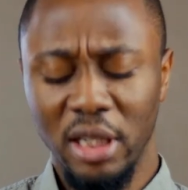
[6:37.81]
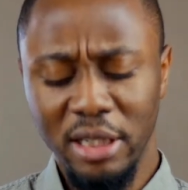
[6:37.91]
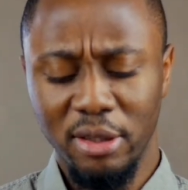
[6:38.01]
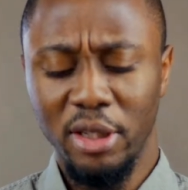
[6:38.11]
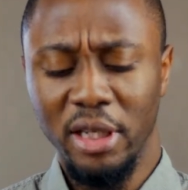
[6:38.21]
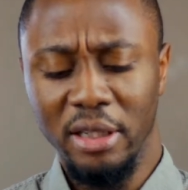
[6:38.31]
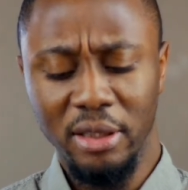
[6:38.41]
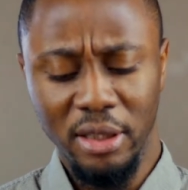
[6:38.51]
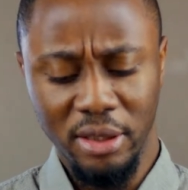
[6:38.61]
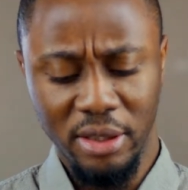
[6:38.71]
Let's look at
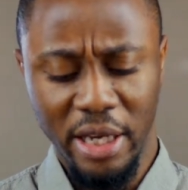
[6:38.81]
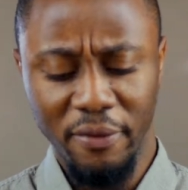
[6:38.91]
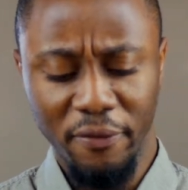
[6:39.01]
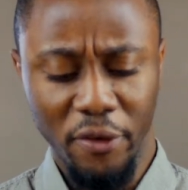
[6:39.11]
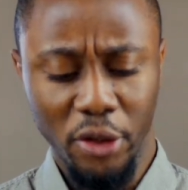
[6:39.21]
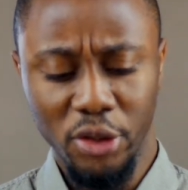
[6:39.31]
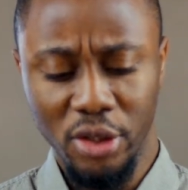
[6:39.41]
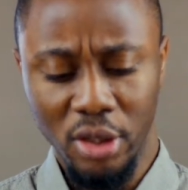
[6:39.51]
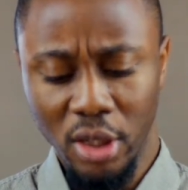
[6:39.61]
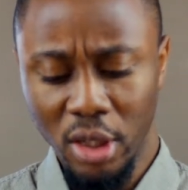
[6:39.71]
a second
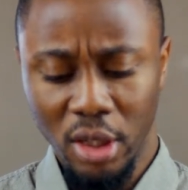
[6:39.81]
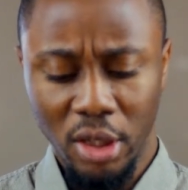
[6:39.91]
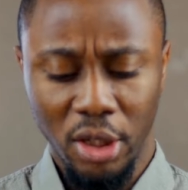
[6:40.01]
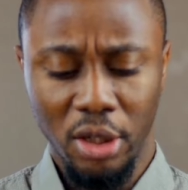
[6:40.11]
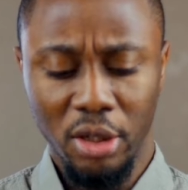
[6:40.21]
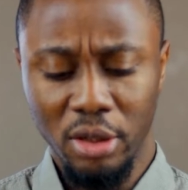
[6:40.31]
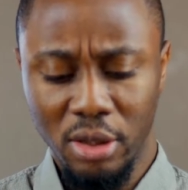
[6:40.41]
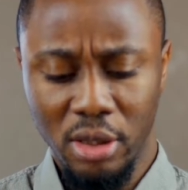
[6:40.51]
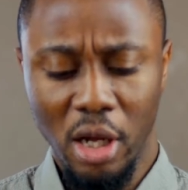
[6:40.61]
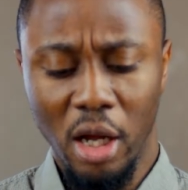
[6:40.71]
verse here.
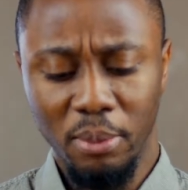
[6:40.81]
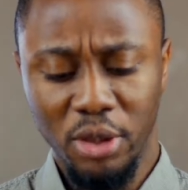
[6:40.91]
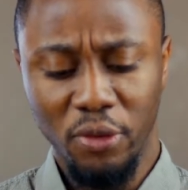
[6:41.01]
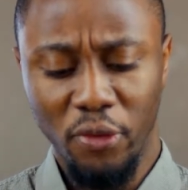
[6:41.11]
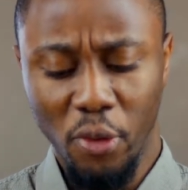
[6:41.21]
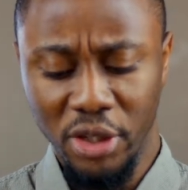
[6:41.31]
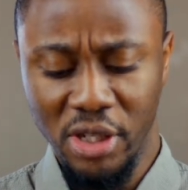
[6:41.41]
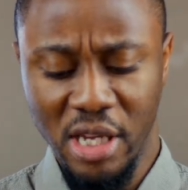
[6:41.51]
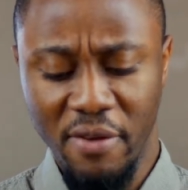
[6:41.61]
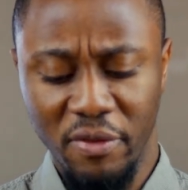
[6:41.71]
Psalms
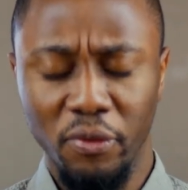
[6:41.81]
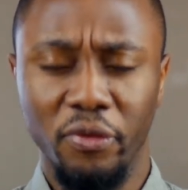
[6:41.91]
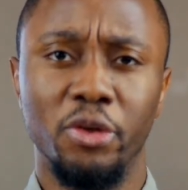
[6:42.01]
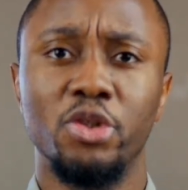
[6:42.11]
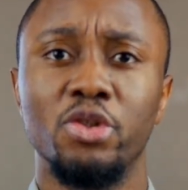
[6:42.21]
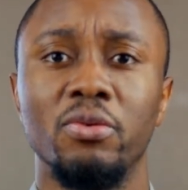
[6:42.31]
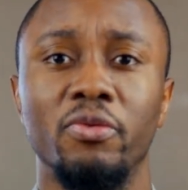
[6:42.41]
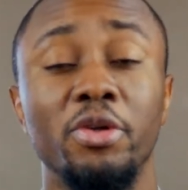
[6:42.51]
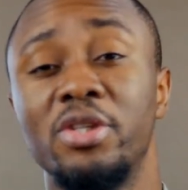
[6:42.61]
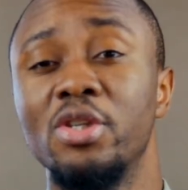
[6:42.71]
47
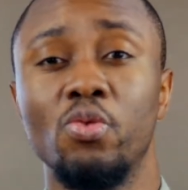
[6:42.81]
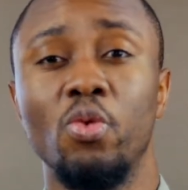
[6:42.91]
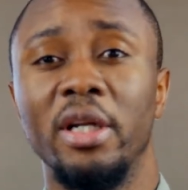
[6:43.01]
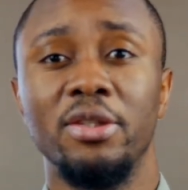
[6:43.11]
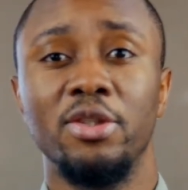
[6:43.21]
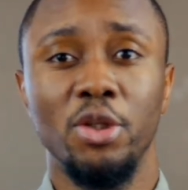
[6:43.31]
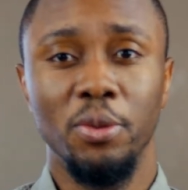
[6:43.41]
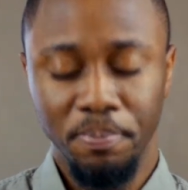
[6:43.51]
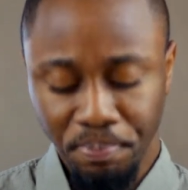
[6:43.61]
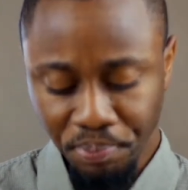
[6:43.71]
verses 1 and 2.